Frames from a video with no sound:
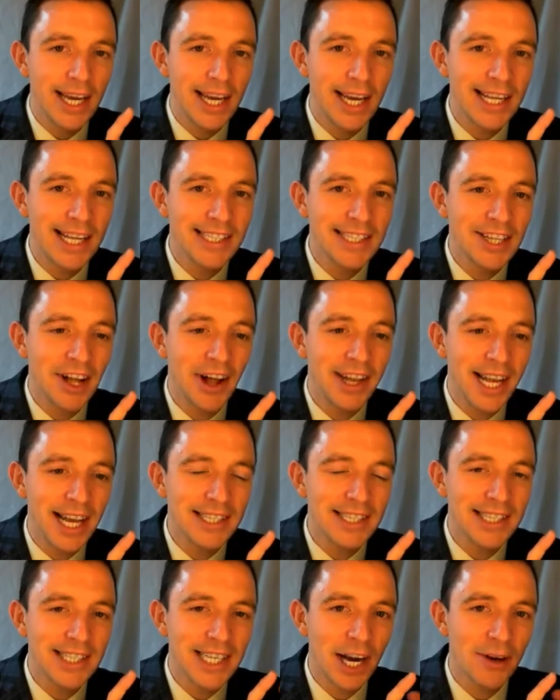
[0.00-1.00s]
it's not
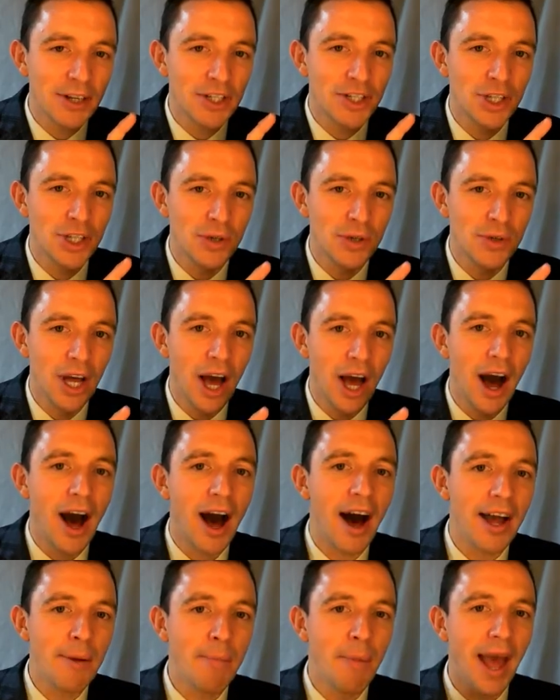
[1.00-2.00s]
necessary to
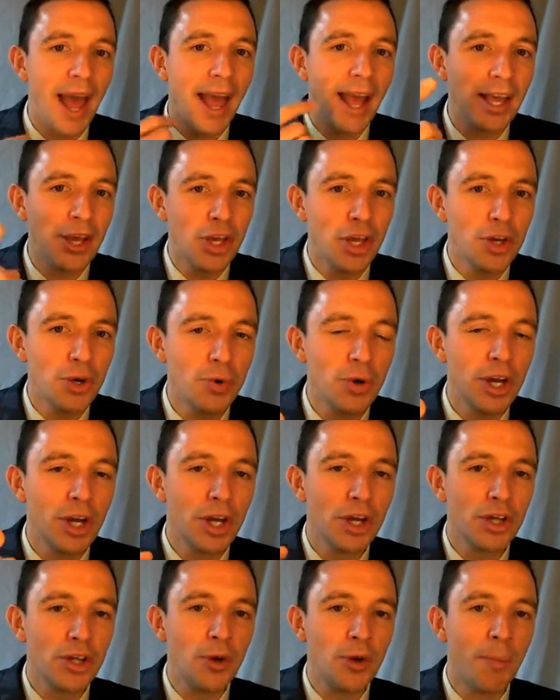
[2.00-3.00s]
I pay you,
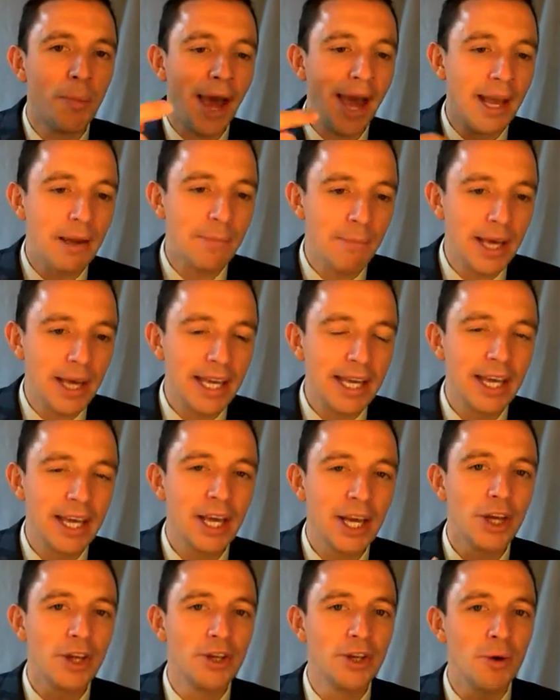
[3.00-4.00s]
you pay me,
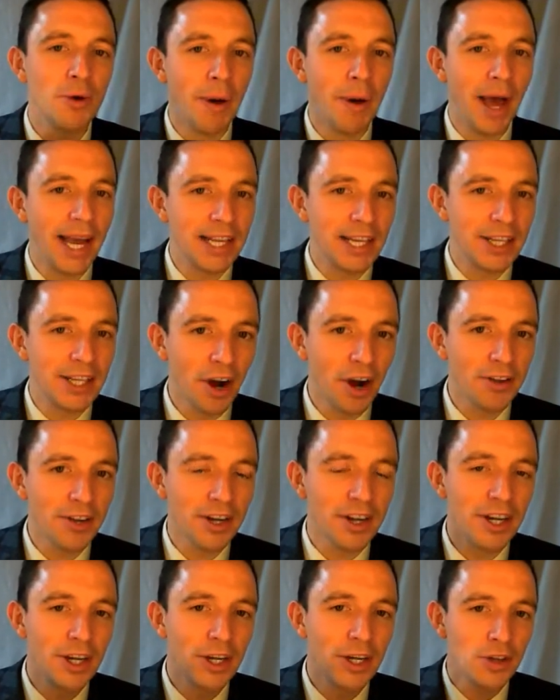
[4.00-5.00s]
you pay the
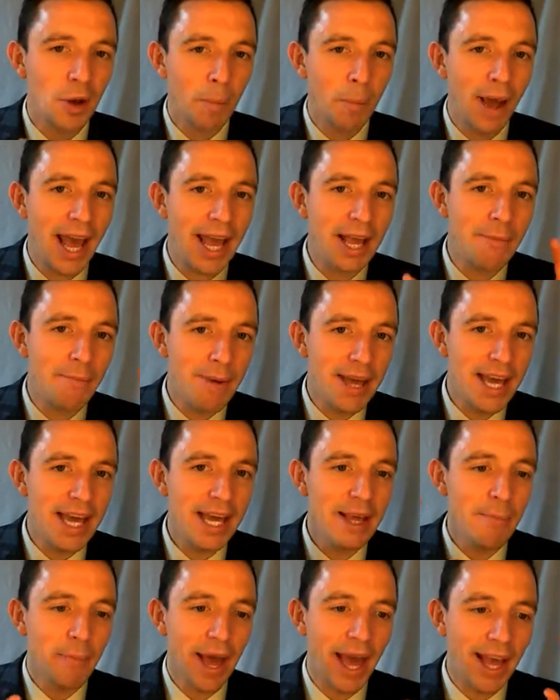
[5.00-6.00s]
doctor. So pay
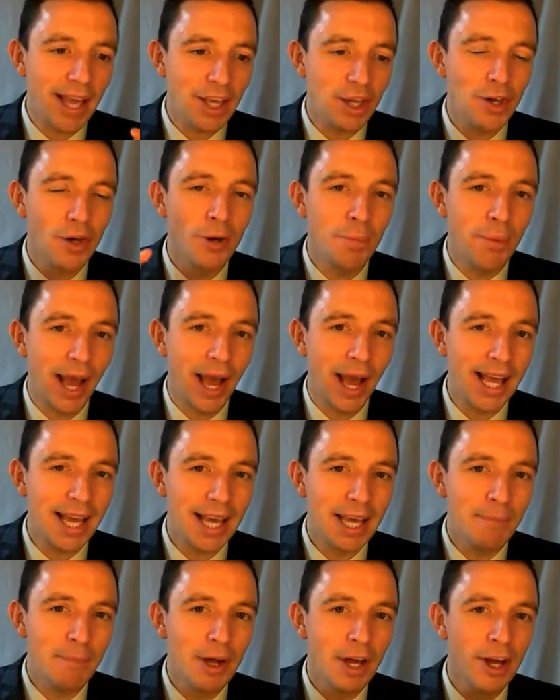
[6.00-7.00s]
me, pay you, pay
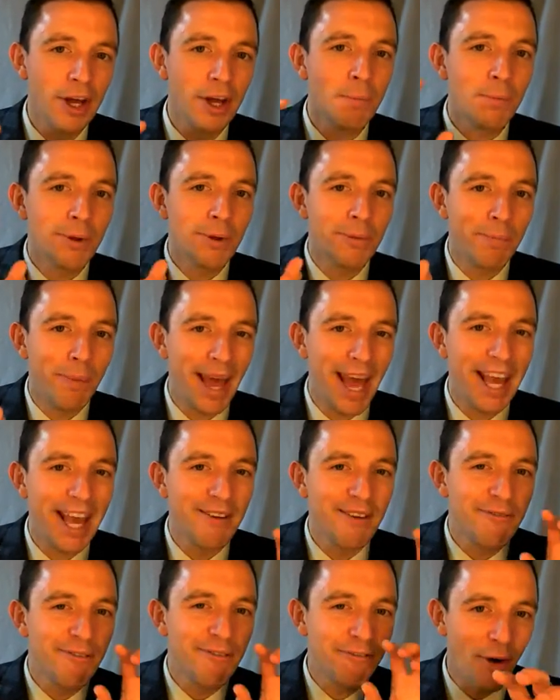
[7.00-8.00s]
him, but pay
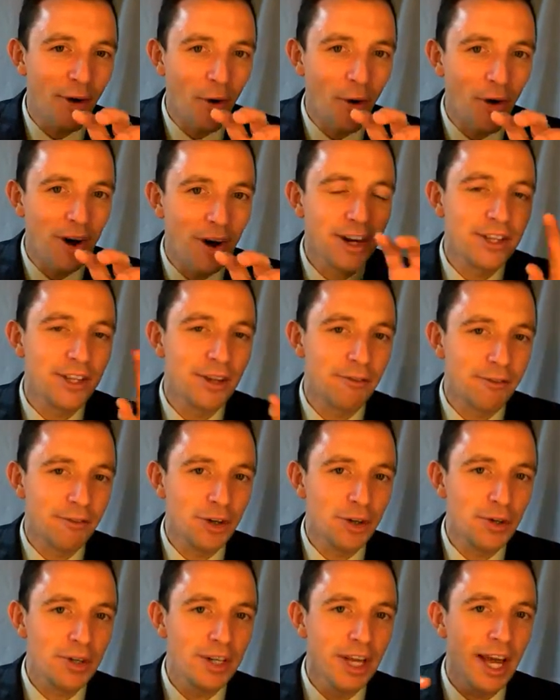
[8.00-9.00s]
for the
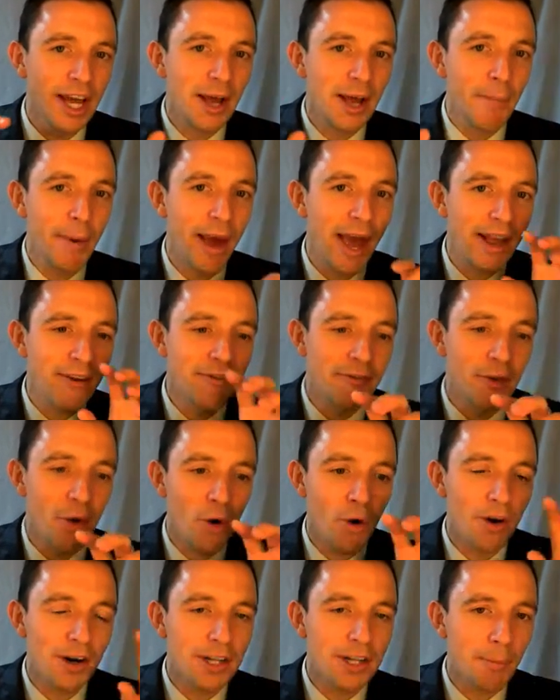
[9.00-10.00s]
food, pay
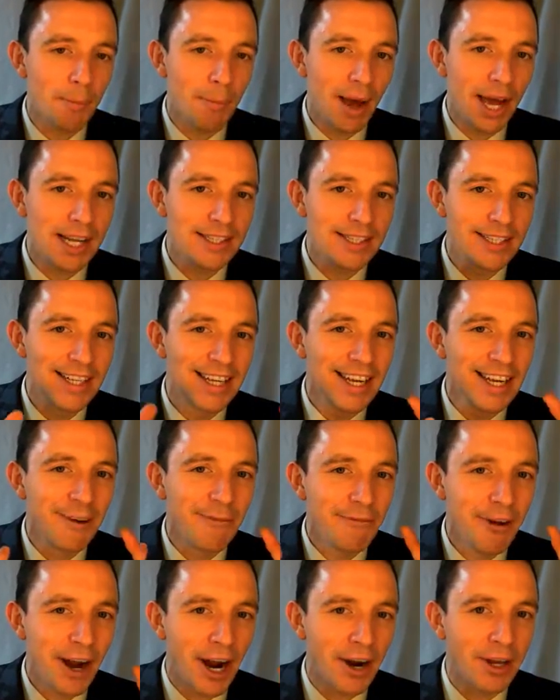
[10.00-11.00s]
for the medicine.
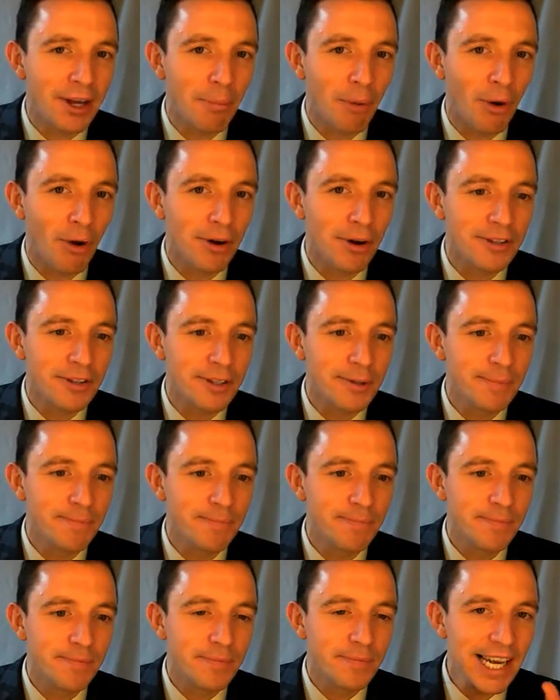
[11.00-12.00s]
Very important.
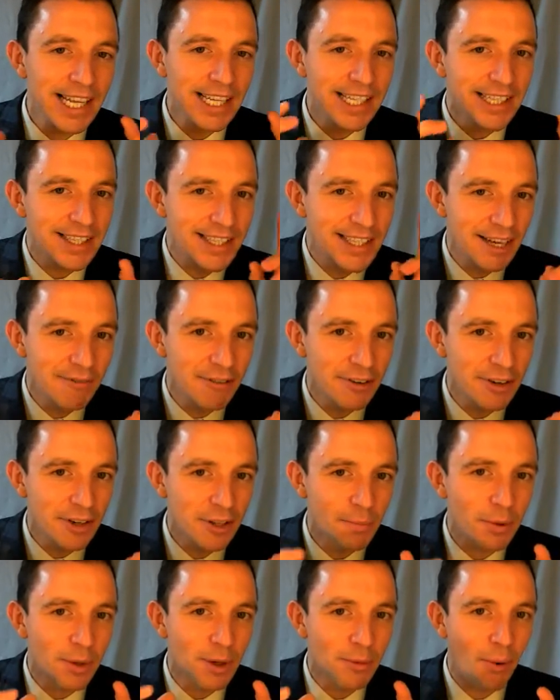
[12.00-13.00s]
A little
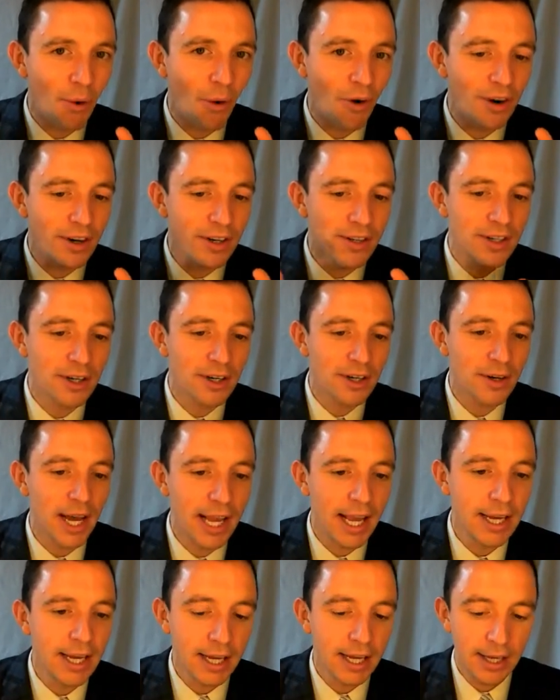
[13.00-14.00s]
difficult but important.
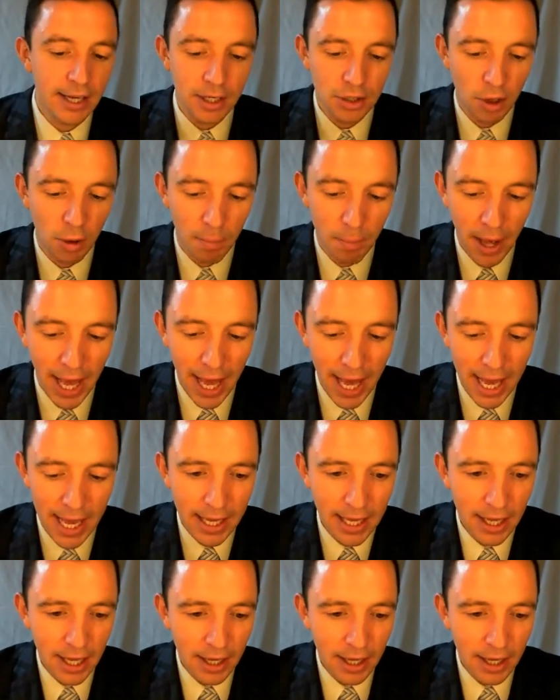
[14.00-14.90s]
Okay? So pay